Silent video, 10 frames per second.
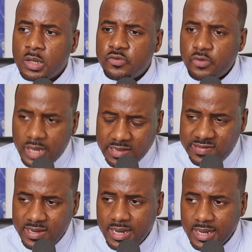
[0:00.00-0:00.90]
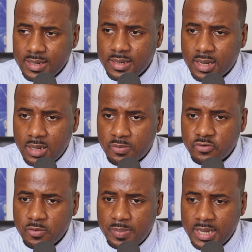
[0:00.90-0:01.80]
So yesterday, the
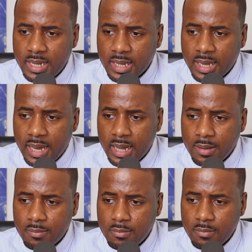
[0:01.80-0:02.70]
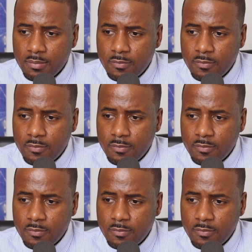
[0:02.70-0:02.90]
Clippers were playing Game